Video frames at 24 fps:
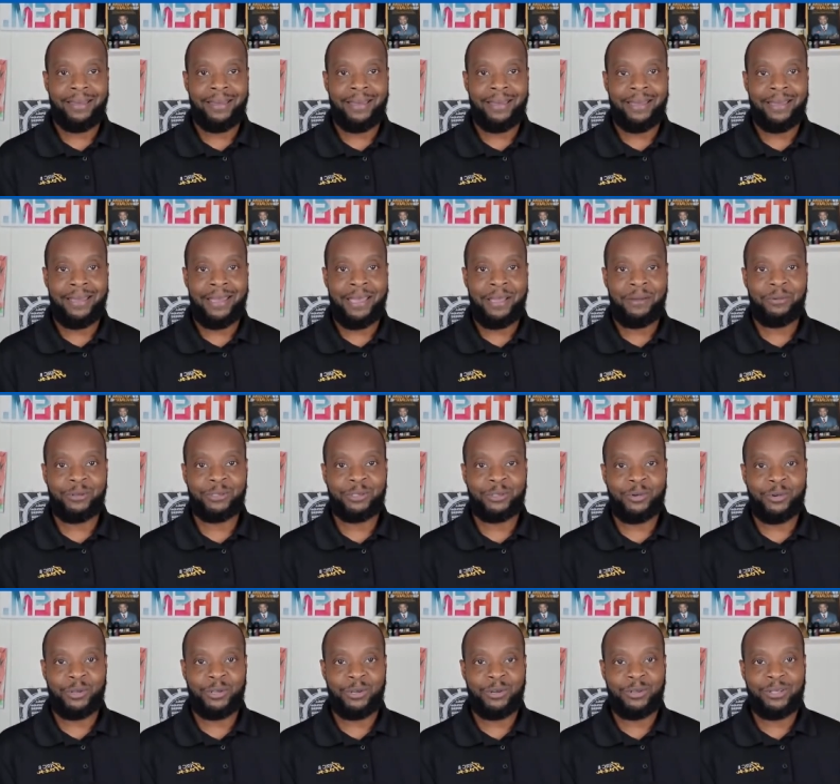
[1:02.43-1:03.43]
Hey,
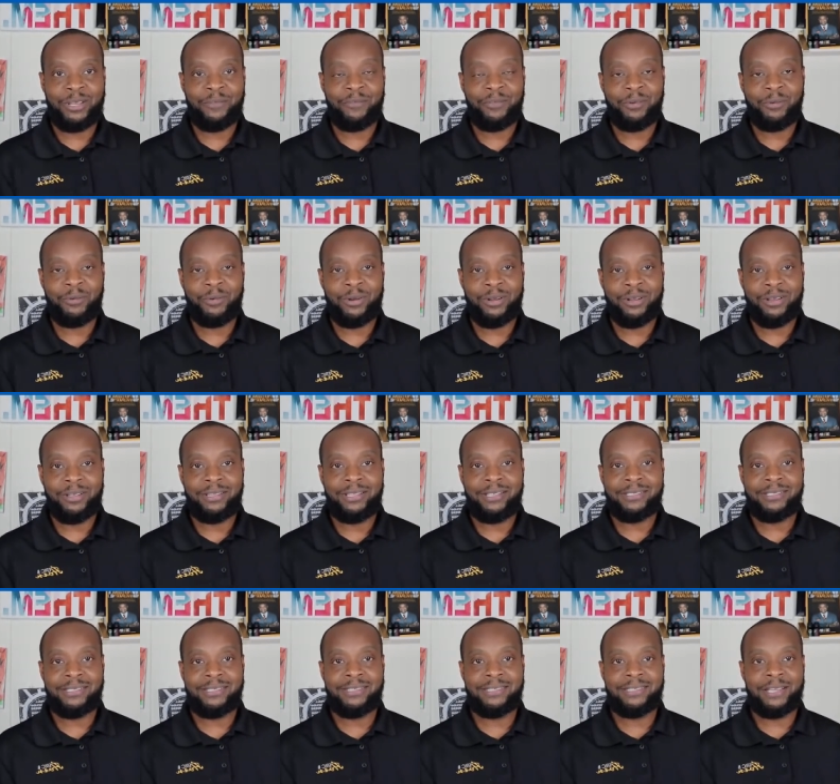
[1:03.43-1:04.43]
what's going on,
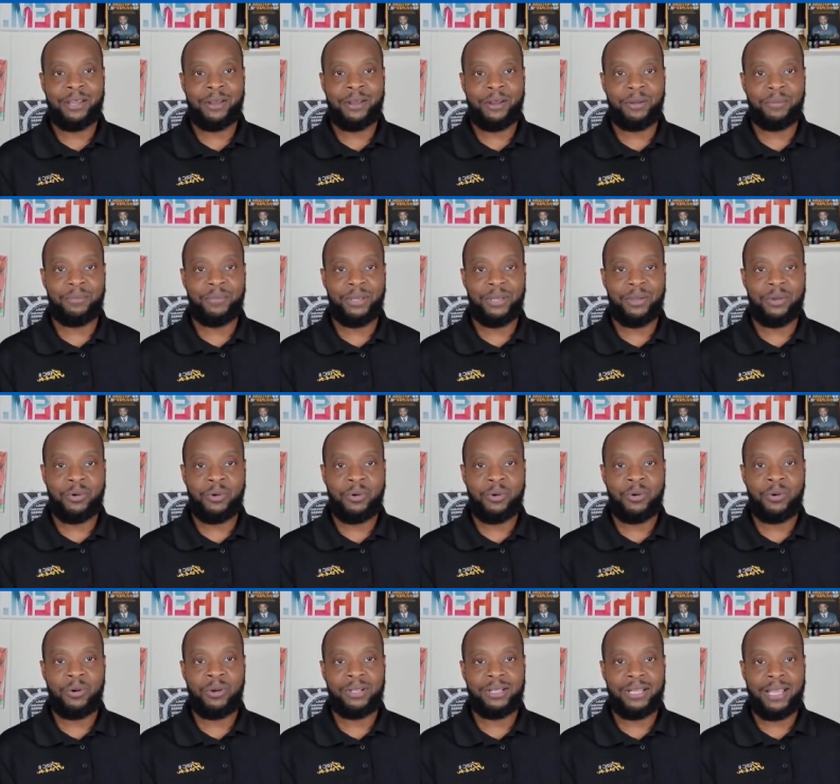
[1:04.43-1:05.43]
everyone? This is Eric B.
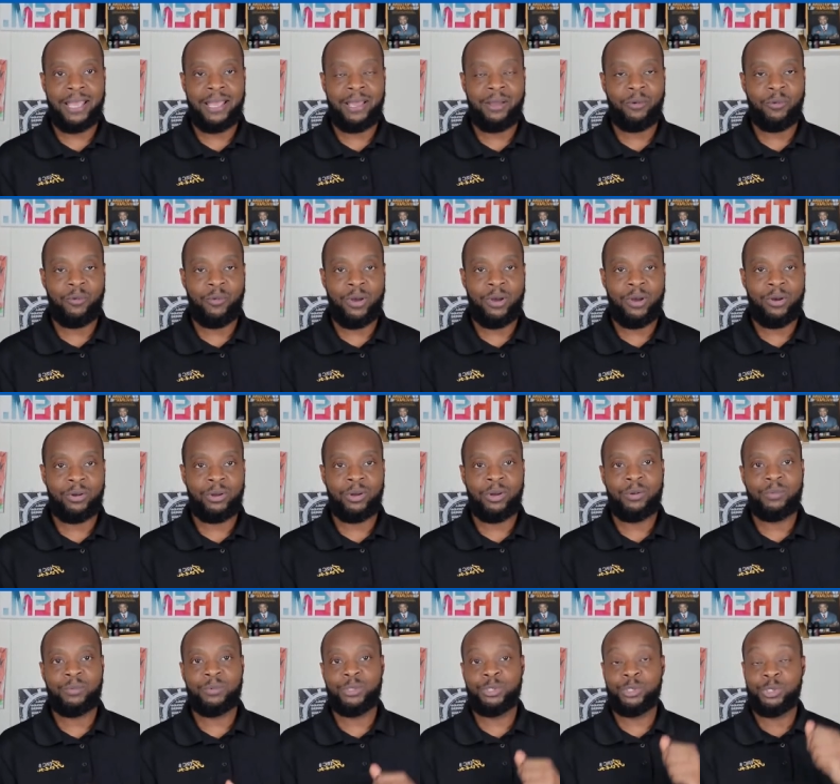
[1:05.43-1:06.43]
Horn, and
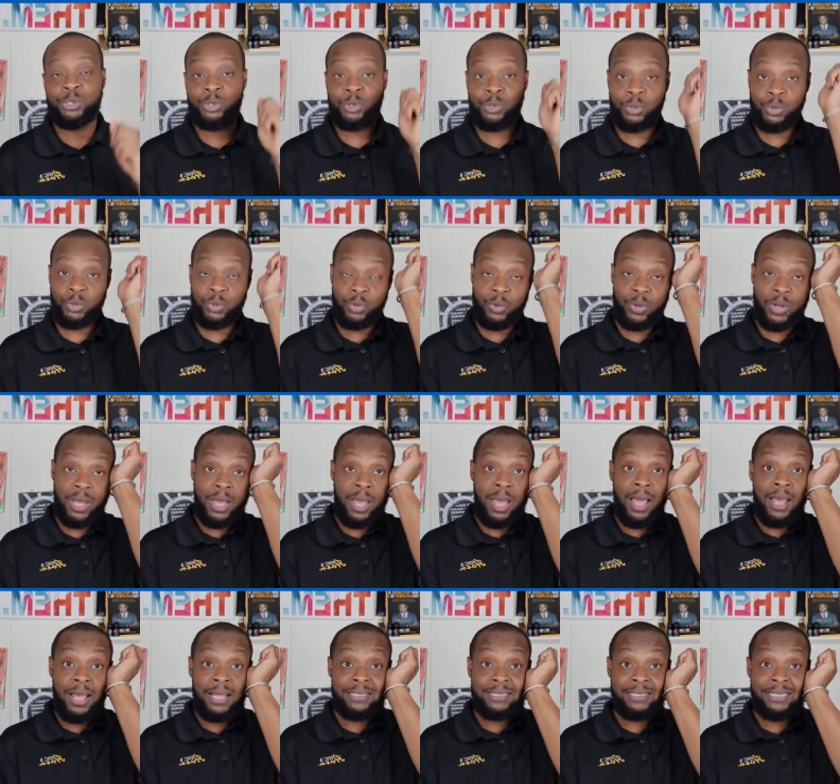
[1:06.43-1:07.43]
welcome to
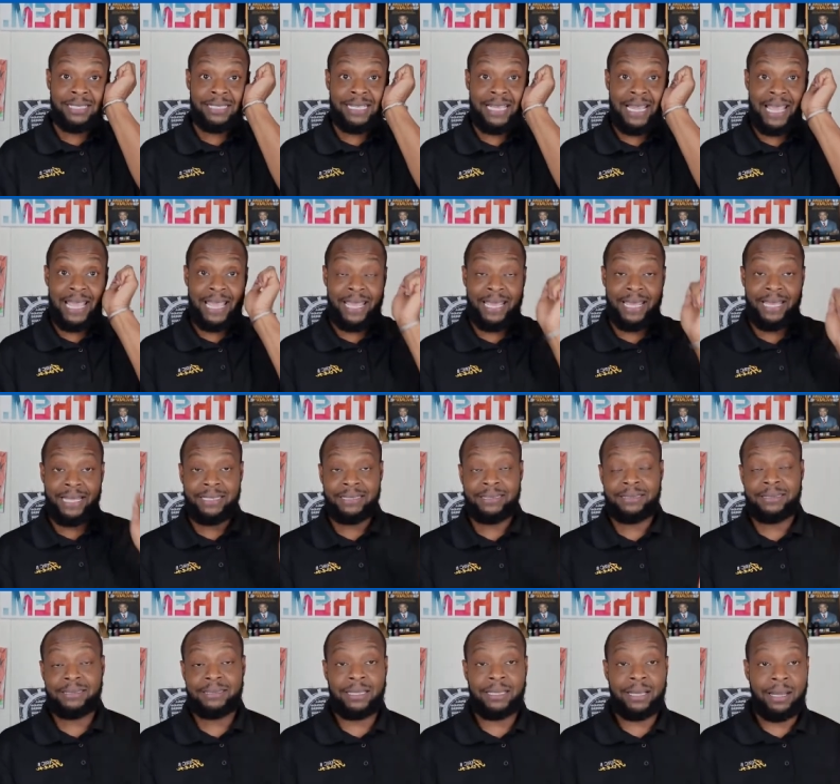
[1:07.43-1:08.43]

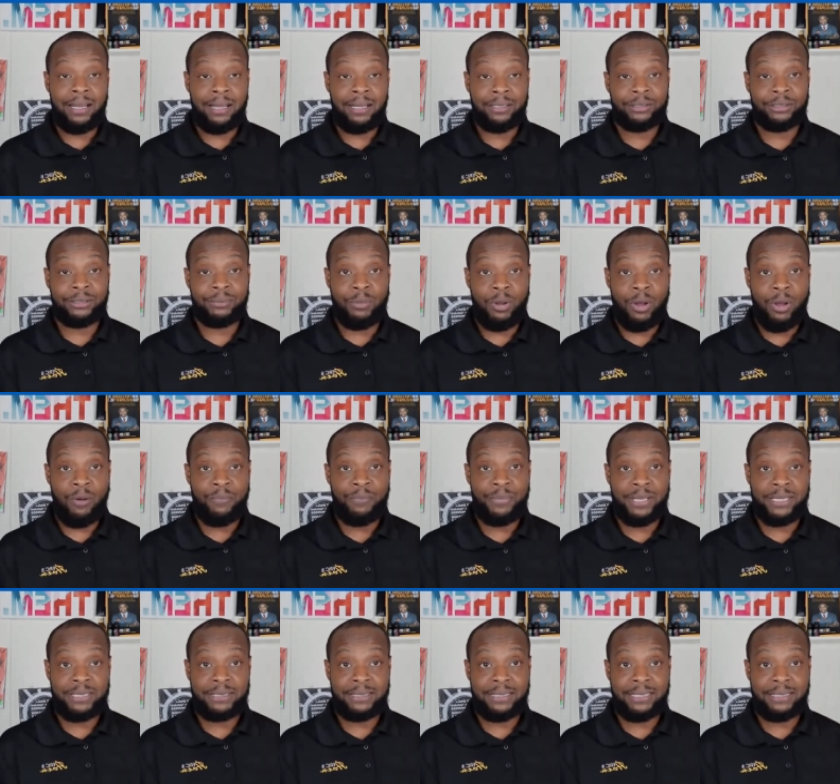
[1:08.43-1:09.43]
today's
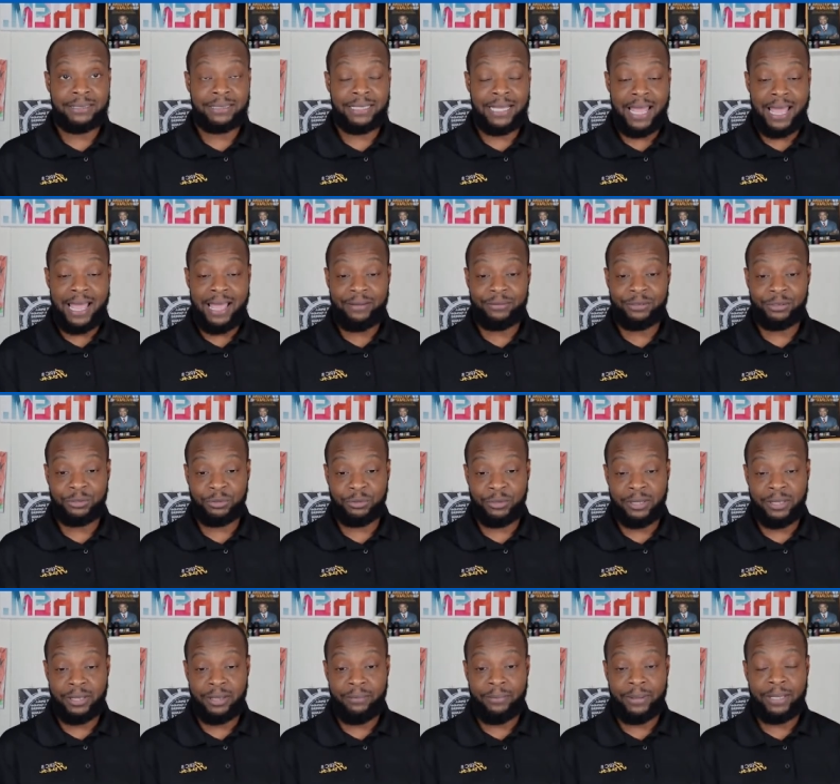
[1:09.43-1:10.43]
small business live
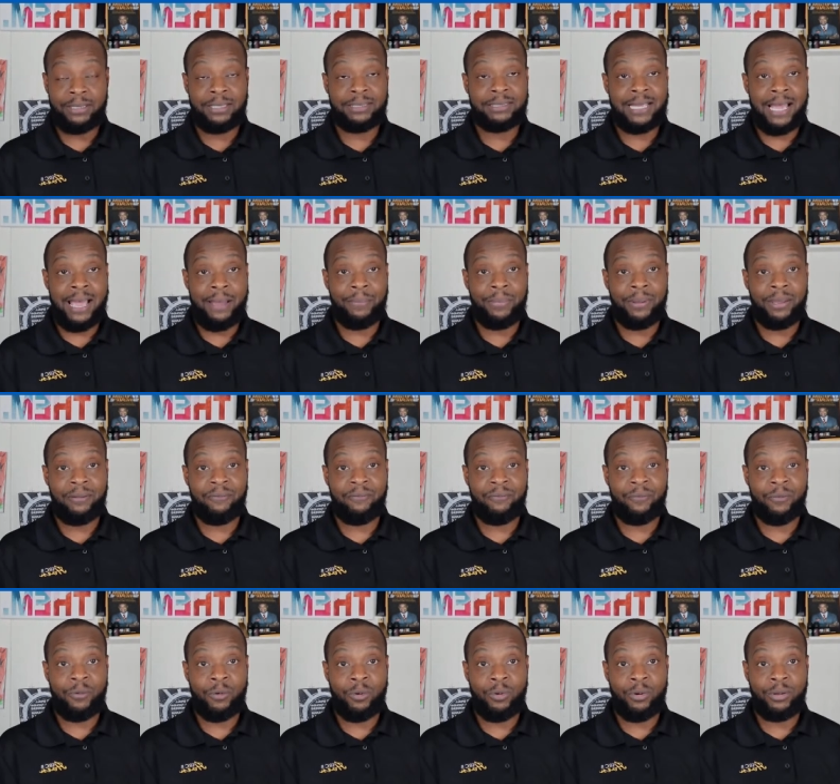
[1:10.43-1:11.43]
stream. And the
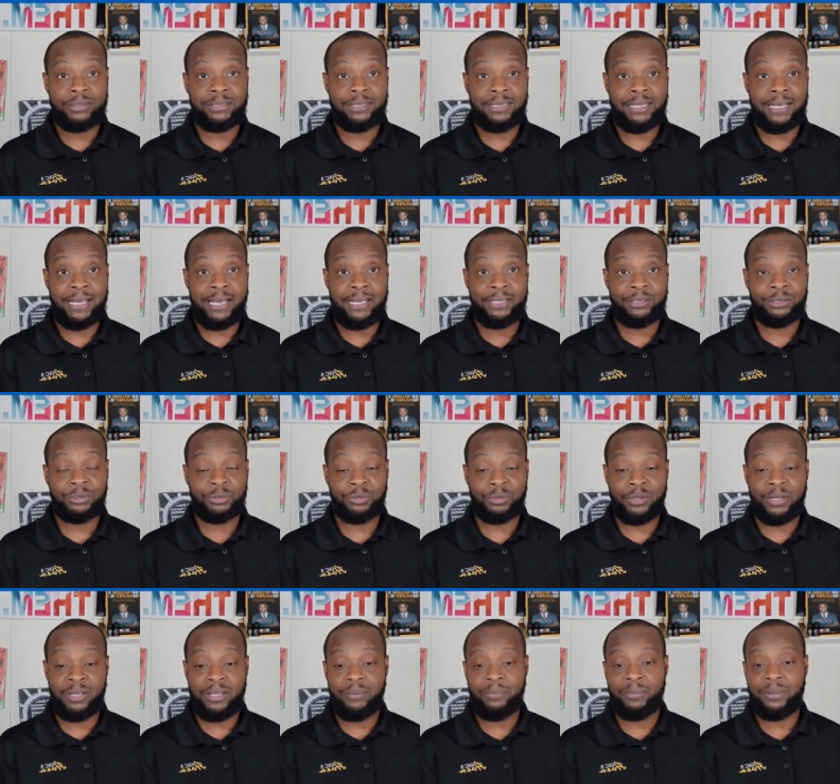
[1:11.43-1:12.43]
topic for today's
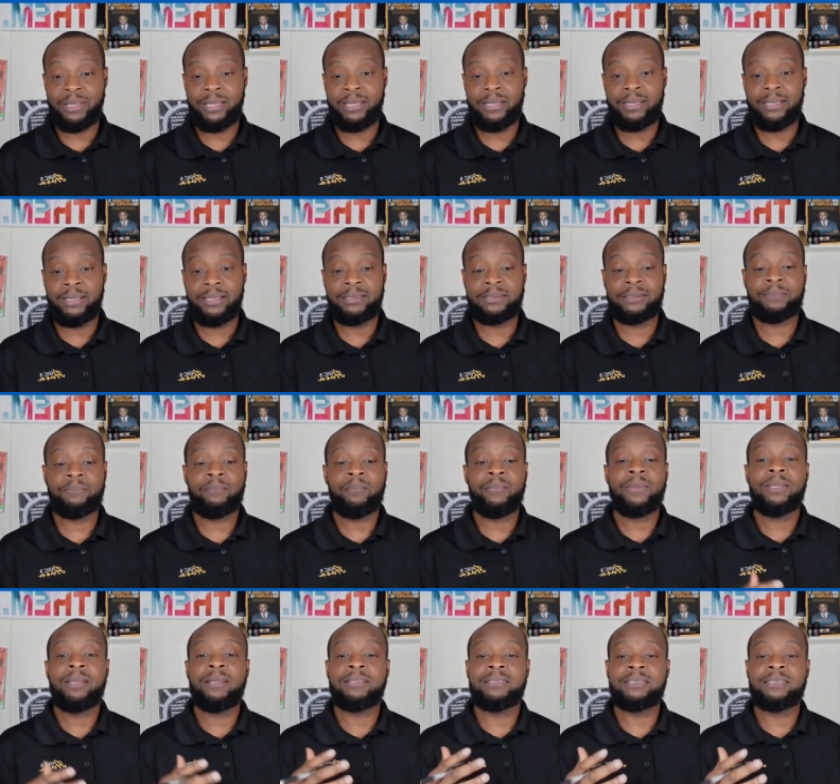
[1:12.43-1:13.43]
stream is
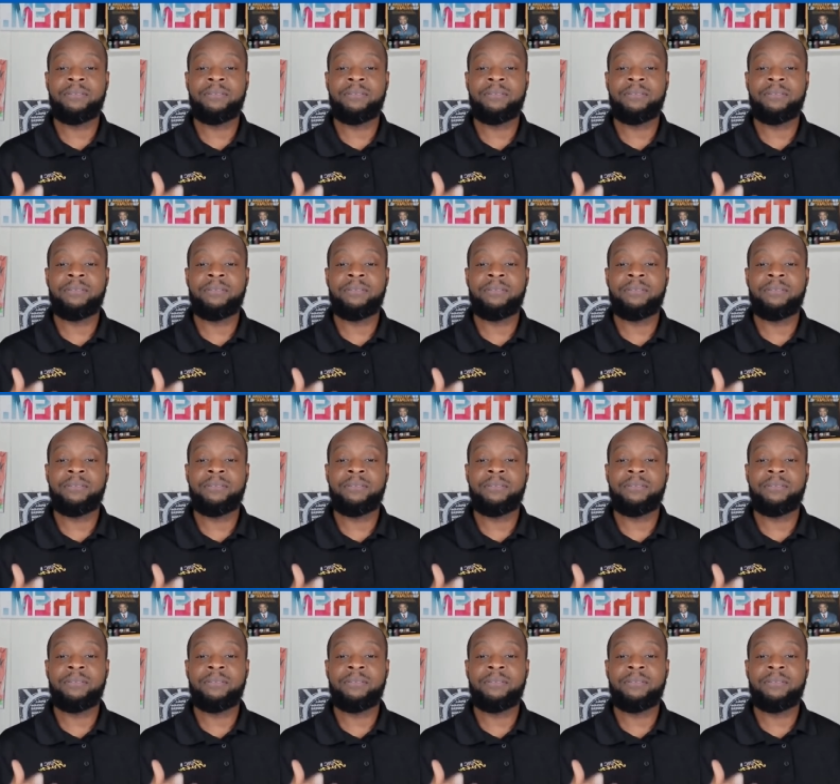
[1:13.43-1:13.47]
